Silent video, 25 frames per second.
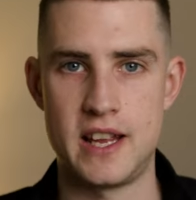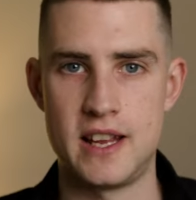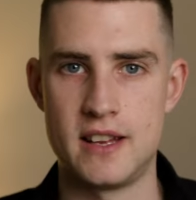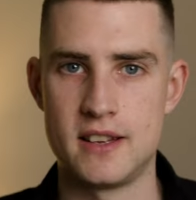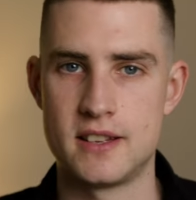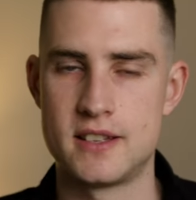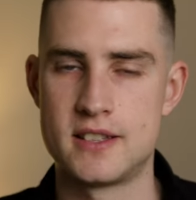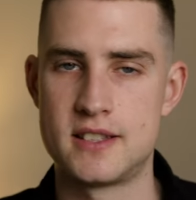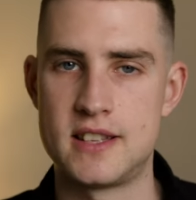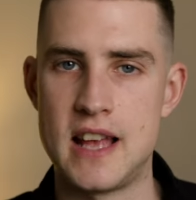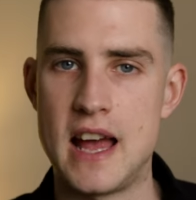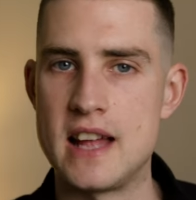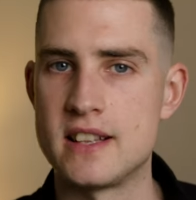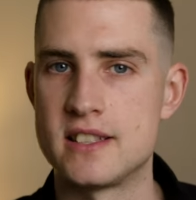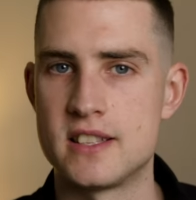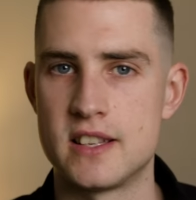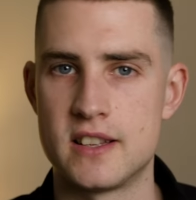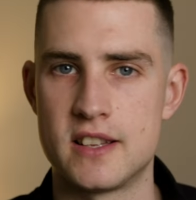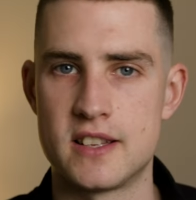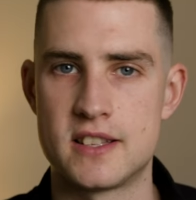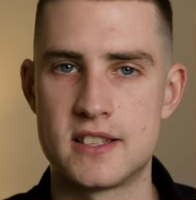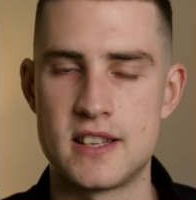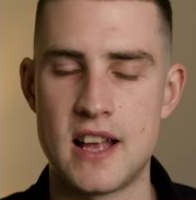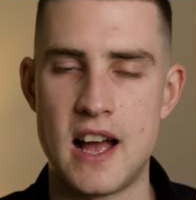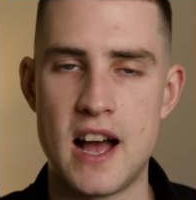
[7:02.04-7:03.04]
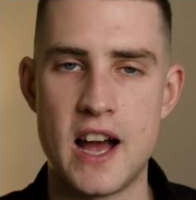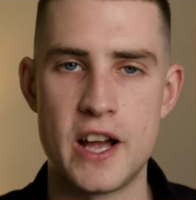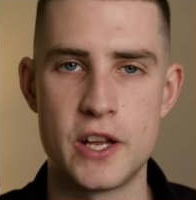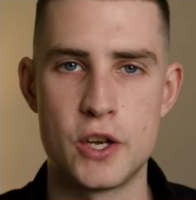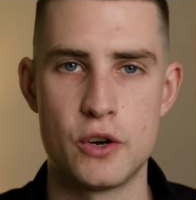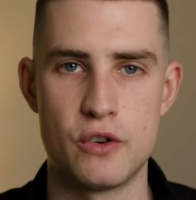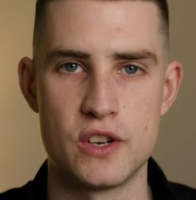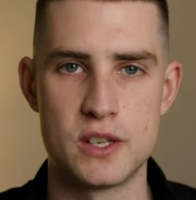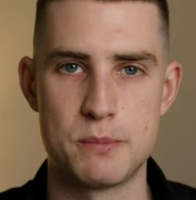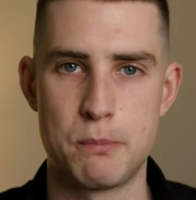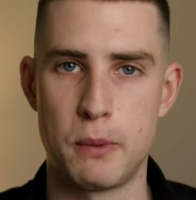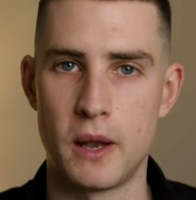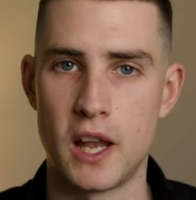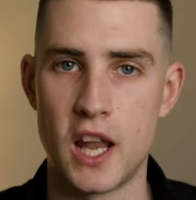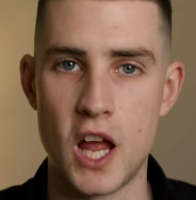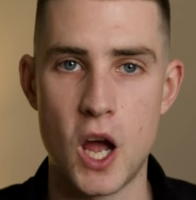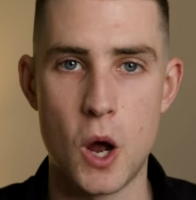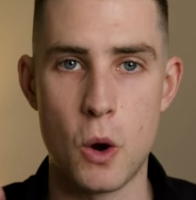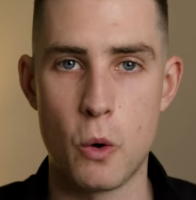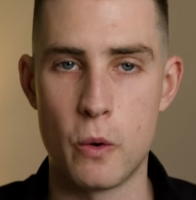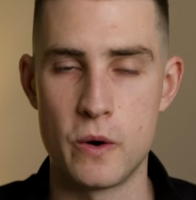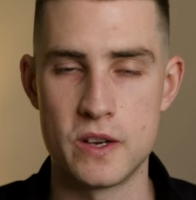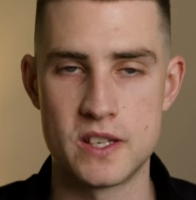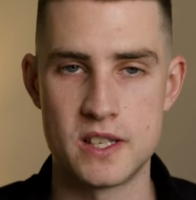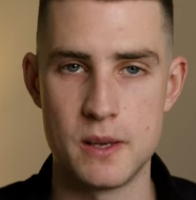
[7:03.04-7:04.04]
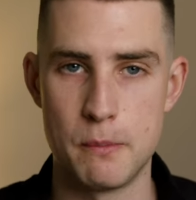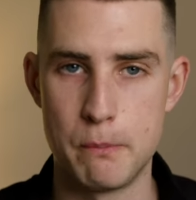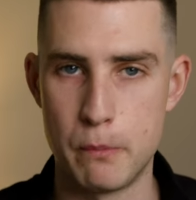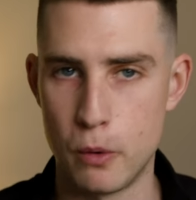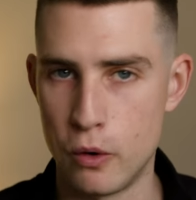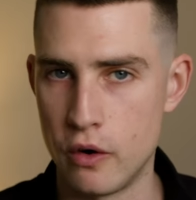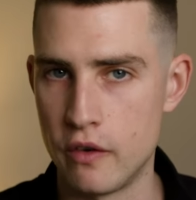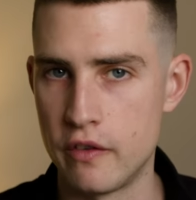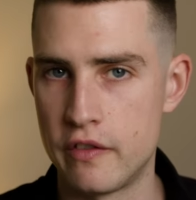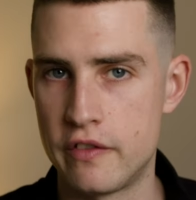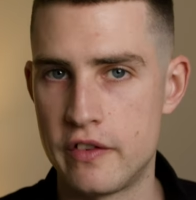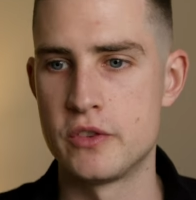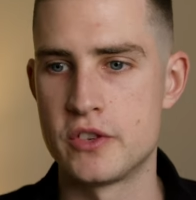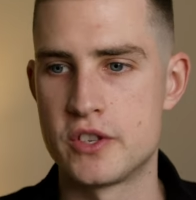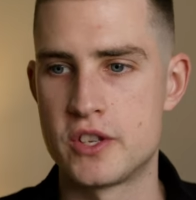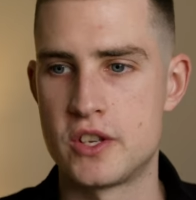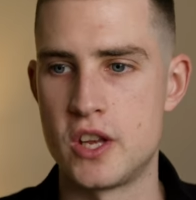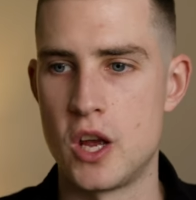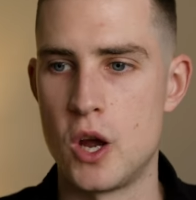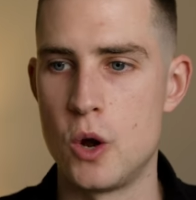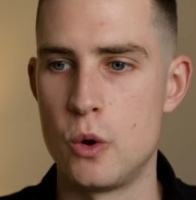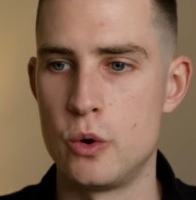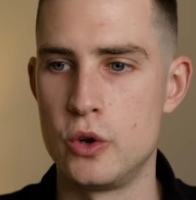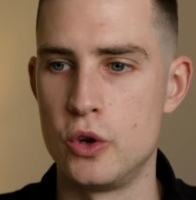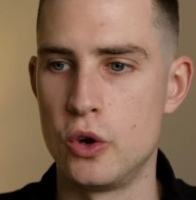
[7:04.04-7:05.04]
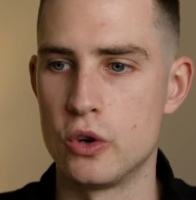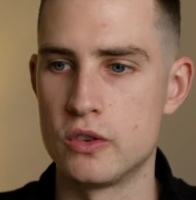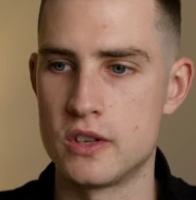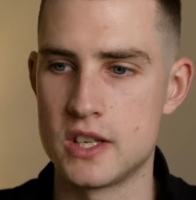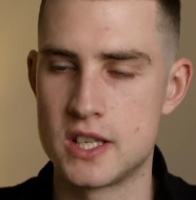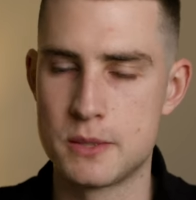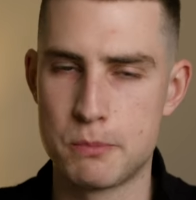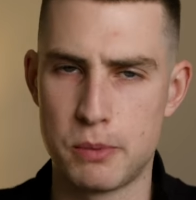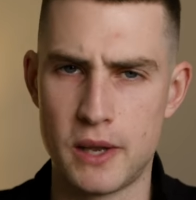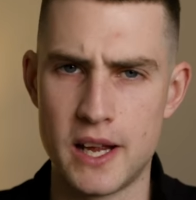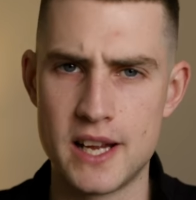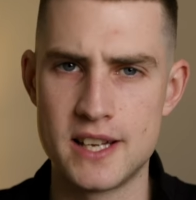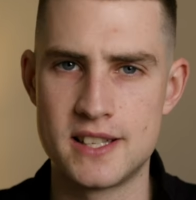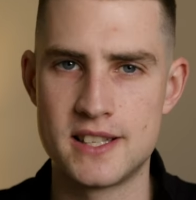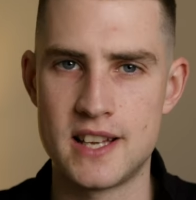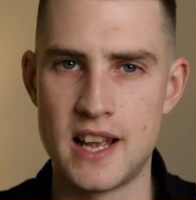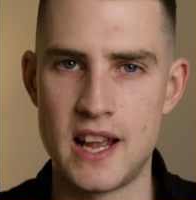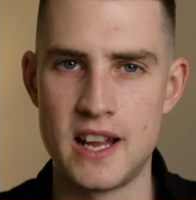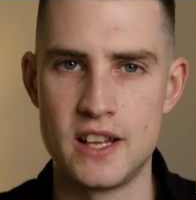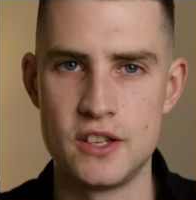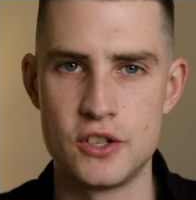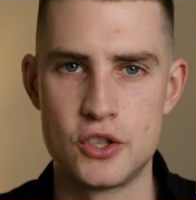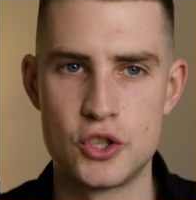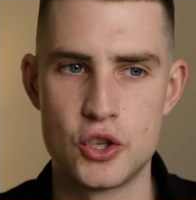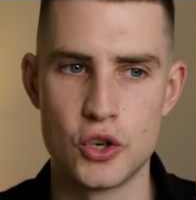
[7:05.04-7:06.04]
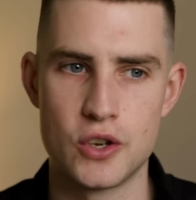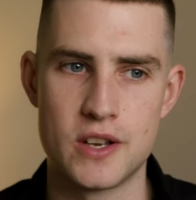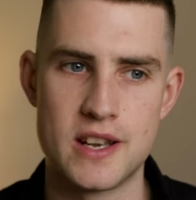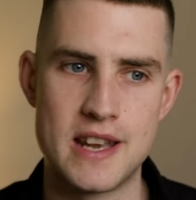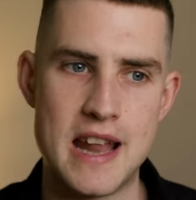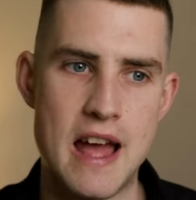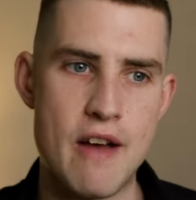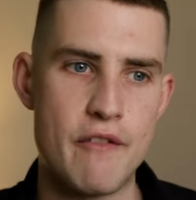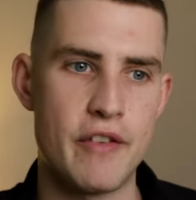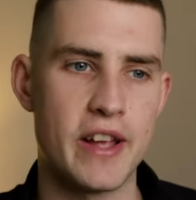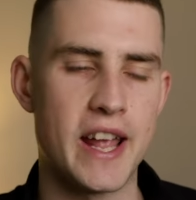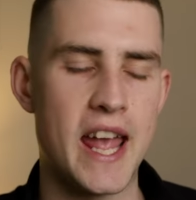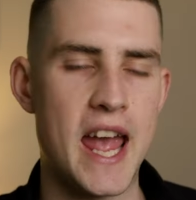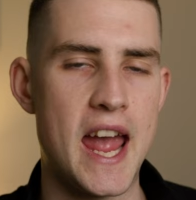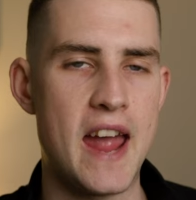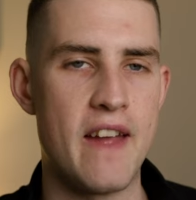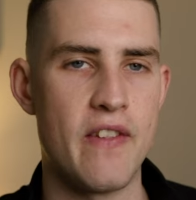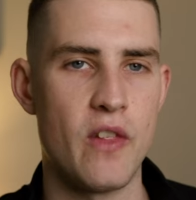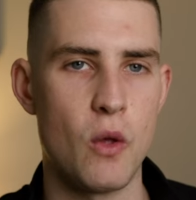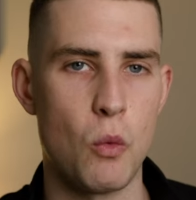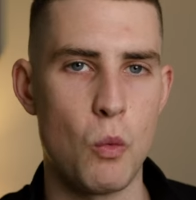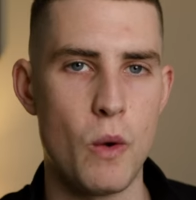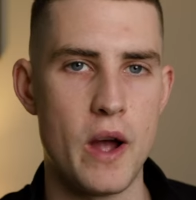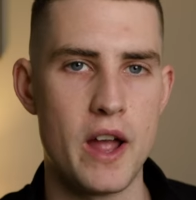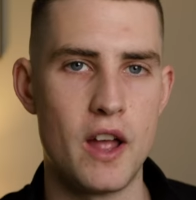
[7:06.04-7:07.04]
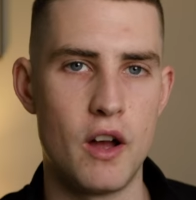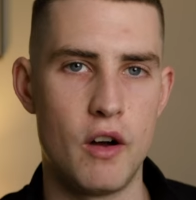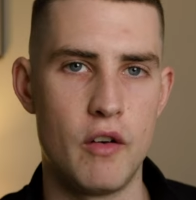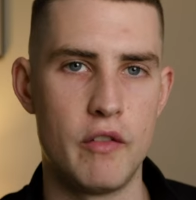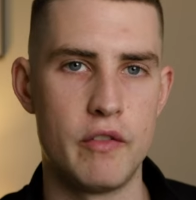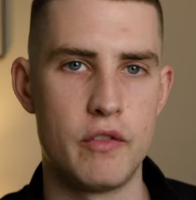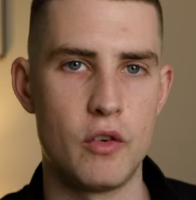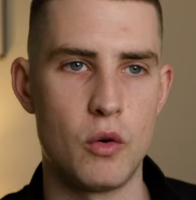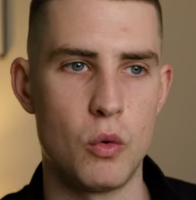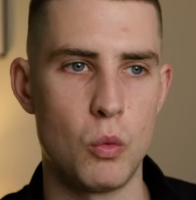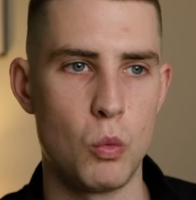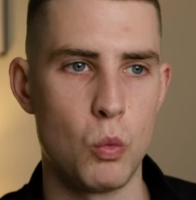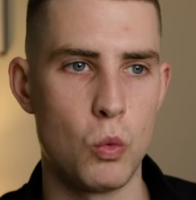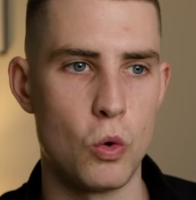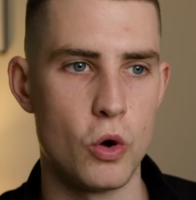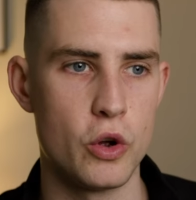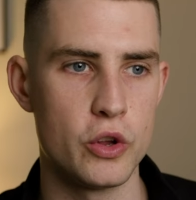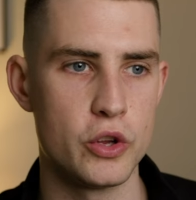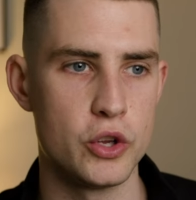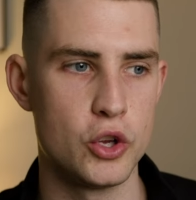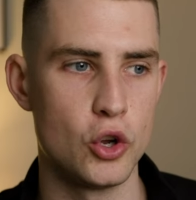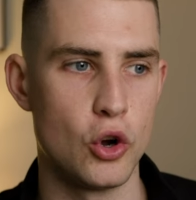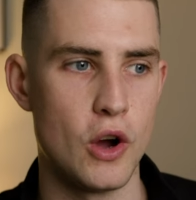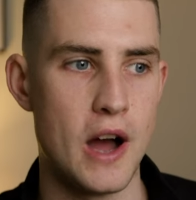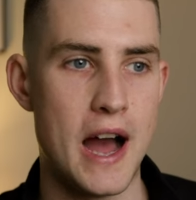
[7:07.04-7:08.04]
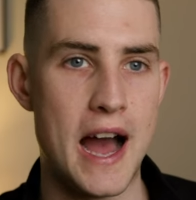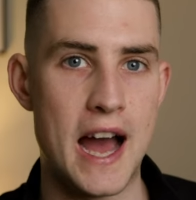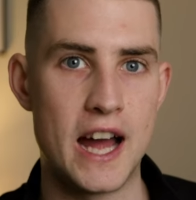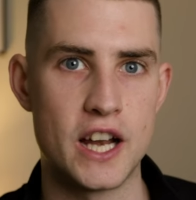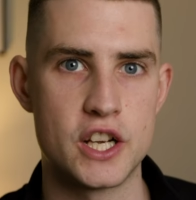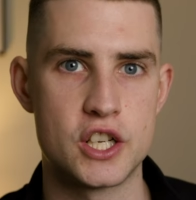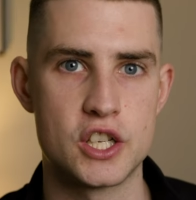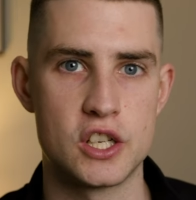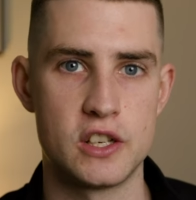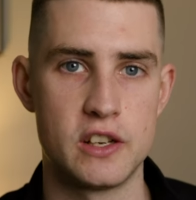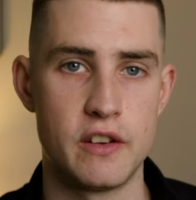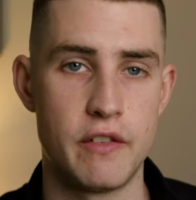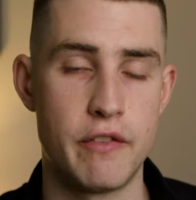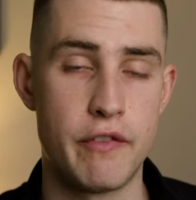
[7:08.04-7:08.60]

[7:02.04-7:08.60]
it's set to the side or it's below or it's above. So your display settings should never get in the way of what you're actually